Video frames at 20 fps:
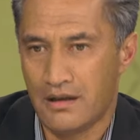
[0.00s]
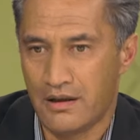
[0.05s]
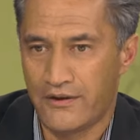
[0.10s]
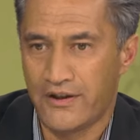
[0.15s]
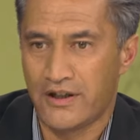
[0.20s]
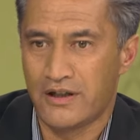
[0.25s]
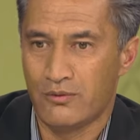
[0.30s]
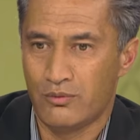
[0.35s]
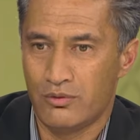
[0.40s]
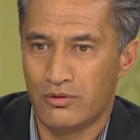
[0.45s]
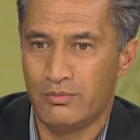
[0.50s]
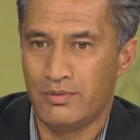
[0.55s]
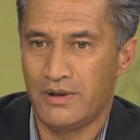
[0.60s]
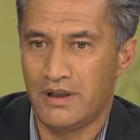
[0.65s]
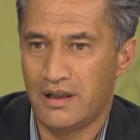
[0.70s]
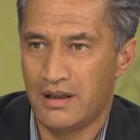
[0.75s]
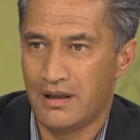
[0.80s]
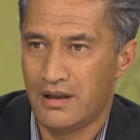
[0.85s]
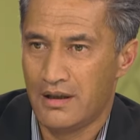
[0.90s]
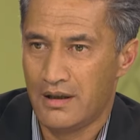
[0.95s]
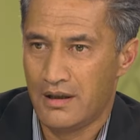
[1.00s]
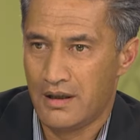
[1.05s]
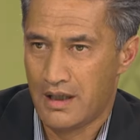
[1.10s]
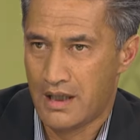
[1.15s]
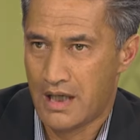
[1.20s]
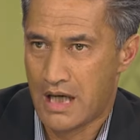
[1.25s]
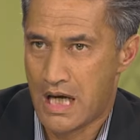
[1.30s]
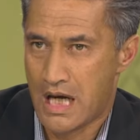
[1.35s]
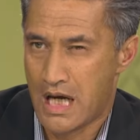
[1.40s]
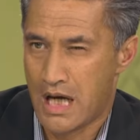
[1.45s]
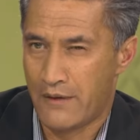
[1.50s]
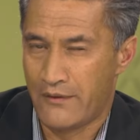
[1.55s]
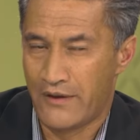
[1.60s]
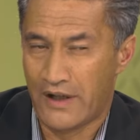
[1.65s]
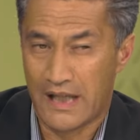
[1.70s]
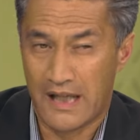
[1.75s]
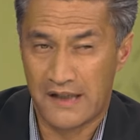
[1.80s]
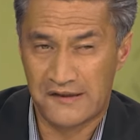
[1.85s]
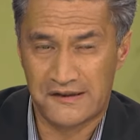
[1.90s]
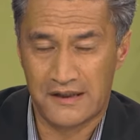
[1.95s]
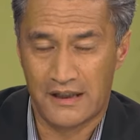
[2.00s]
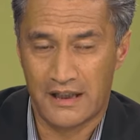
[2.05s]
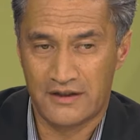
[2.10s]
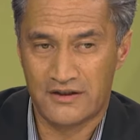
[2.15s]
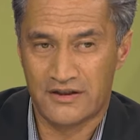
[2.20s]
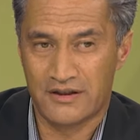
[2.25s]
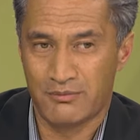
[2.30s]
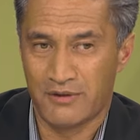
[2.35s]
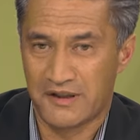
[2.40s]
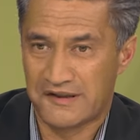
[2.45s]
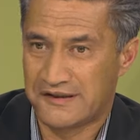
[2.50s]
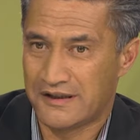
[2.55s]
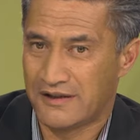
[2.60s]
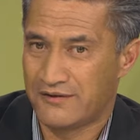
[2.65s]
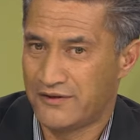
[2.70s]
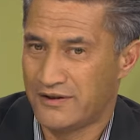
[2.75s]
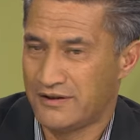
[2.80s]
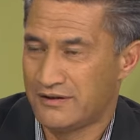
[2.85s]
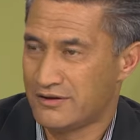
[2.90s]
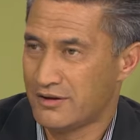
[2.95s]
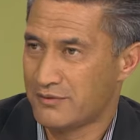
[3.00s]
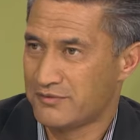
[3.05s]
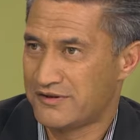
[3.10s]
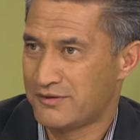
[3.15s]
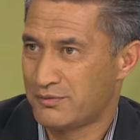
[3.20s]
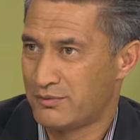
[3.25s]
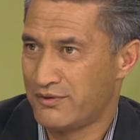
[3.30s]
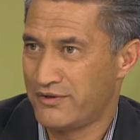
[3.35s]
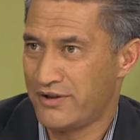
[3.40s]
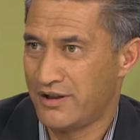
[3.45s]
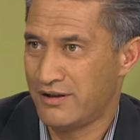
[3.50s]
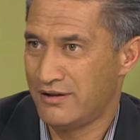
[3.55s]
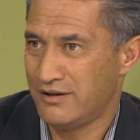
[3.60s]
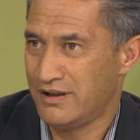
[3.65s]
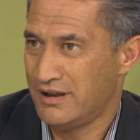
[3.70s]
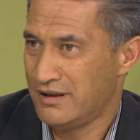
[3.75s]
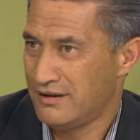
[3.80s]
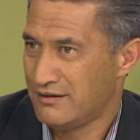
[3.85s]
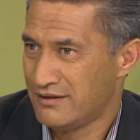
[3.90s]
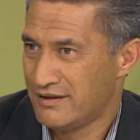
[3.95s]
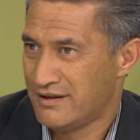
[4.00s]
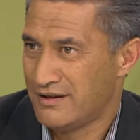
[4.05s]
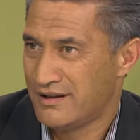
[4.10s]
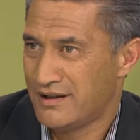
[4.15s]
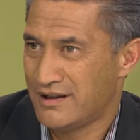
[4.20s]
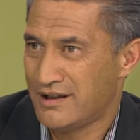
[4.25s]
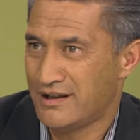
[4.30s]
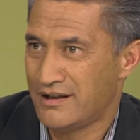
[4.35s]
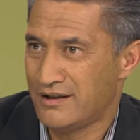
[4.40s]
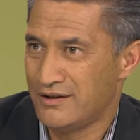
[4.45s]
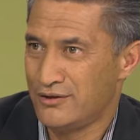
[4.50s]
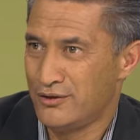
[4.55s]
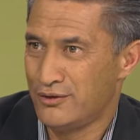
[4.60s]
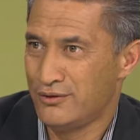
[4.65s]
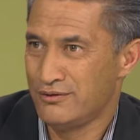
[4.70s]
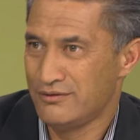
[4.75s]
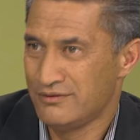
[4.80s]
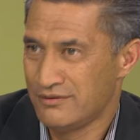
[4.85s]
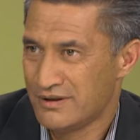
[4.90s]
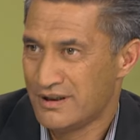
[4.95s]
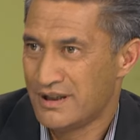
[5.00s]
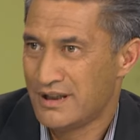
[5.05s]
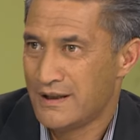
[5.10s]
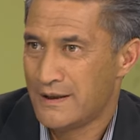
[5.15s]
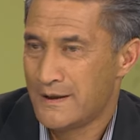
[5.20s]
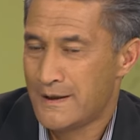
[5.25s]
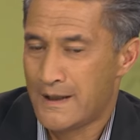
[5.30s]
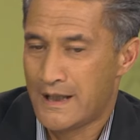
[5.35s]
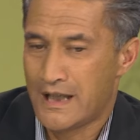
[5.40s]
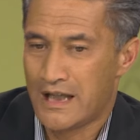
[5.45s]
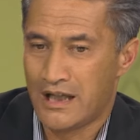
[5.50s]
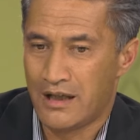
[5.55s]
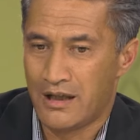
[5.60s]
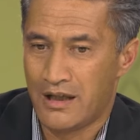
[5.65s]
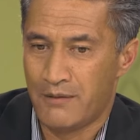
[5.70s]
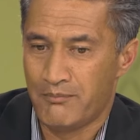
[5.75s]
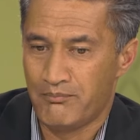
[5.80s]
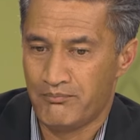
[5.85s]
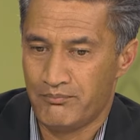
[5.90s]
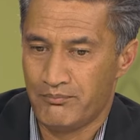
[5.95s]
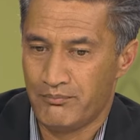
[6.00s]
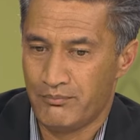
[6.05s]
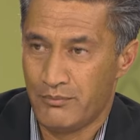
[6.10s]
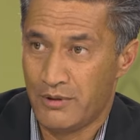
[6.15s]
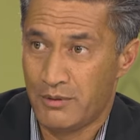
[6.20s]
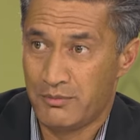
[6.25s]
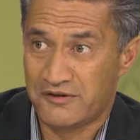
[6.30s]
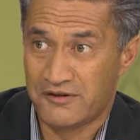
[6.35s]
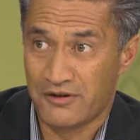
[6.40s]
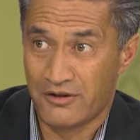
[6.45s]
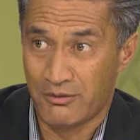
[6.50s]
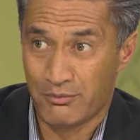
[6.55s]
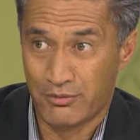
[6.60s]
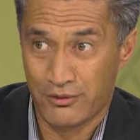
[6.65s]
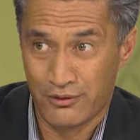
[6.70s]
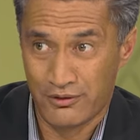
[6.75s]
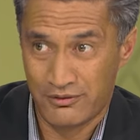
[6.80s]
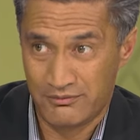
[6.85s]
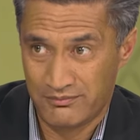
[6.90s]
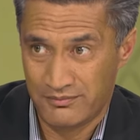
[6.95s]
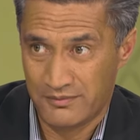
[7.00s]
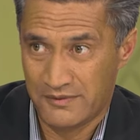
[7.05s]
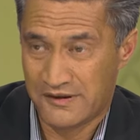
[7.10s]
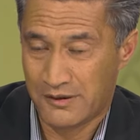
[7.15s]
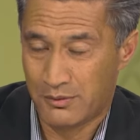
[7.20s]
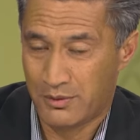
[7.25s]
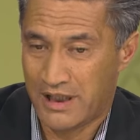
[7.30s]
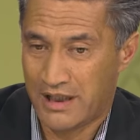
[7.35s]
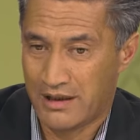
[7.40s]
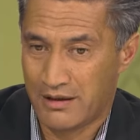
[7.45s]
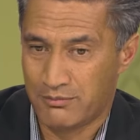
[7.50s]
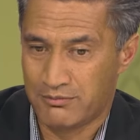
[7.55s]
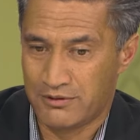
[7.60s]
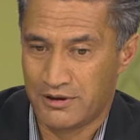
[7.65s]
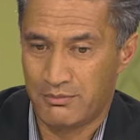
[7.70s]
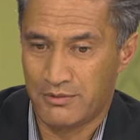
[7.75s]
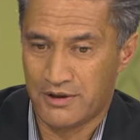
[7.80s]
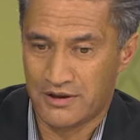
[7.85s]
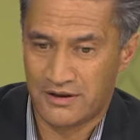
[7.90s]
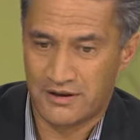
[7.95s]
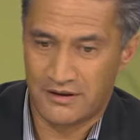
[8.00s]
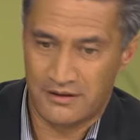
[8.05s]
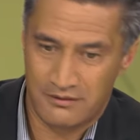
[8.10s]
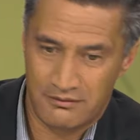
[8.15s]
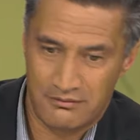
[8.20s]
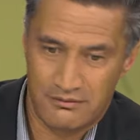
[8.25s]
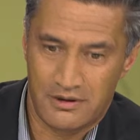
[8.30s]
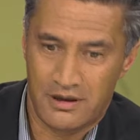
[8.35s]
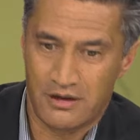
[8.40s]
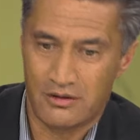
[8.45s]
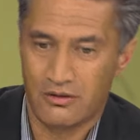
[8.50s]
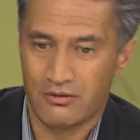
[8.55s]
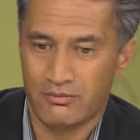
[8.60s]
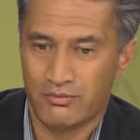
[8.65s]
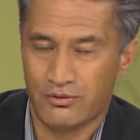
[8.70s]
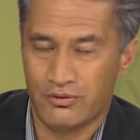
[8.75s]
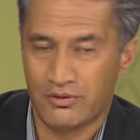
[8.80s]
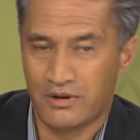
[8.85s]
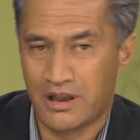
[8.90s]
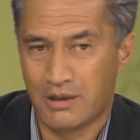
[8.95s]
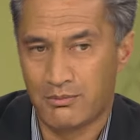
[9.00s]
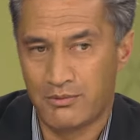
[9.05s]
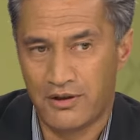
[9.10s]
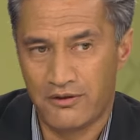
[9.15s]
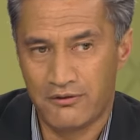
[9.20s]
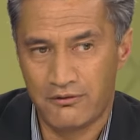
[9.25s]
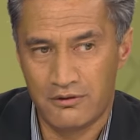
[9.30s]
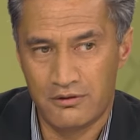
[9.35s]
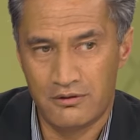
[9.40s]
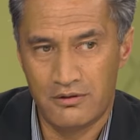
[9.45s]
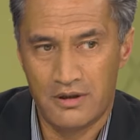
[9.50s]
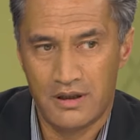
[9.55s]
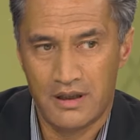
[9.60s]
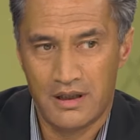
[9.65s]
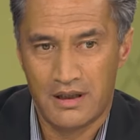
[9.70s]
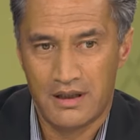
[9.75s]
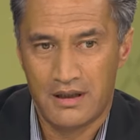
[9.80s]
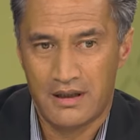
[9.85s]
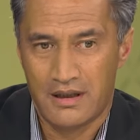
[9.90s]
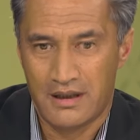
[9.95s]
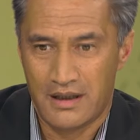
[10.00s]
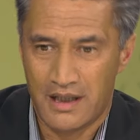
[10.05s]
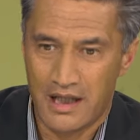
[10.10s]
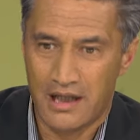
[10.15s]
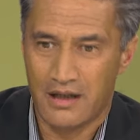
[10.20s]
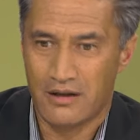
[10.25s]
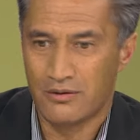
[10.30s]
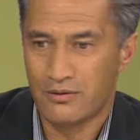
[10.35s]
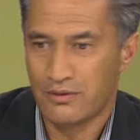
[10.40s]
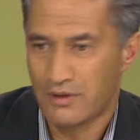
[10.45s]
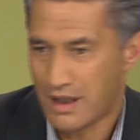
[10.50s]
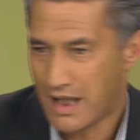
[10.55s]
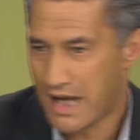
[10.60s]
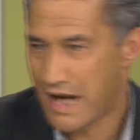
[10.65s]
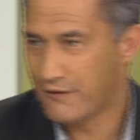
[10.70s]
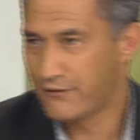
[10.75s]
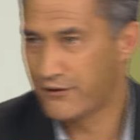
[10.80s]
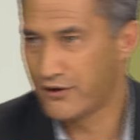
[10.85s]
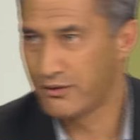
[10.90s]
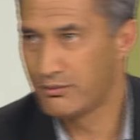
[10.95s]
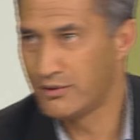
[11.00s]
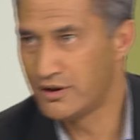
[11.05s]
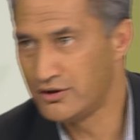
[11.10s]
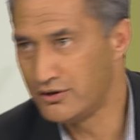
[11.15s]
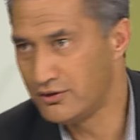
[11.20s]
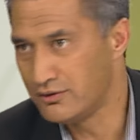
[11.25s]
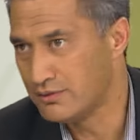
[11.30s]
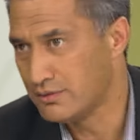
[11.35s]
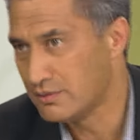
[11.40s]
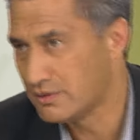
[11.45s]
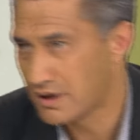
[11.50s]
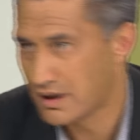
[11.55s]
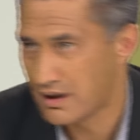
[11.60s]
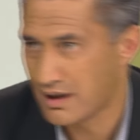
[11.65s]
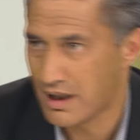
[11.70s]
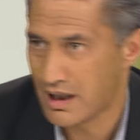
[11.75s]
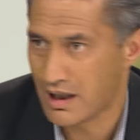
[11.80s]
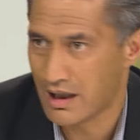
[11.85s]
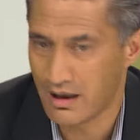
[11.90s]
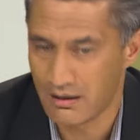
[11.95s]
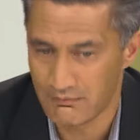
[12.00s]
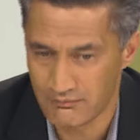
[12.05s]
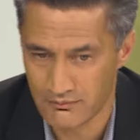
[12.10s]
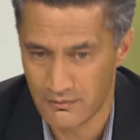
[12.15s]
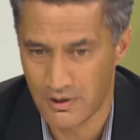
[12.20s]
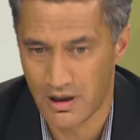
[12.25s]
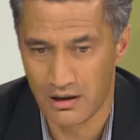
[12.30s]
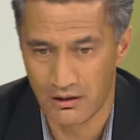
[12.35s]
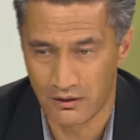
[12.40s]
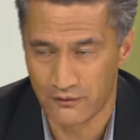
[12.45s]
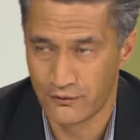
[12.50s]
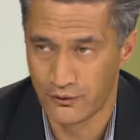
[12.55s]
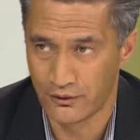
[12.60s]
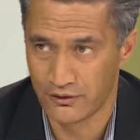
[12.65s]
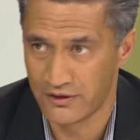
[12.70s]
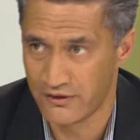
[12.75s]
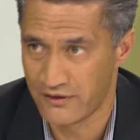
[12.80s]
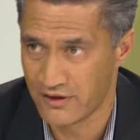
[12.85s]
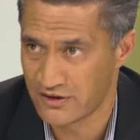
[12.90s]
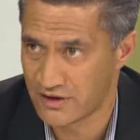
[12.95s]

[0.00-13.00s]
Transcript: I think it will be. The last election, myself and Thompson were the only new members on the board, so we had pretty much an old board coming through. Now, half of them are new. I look forward to the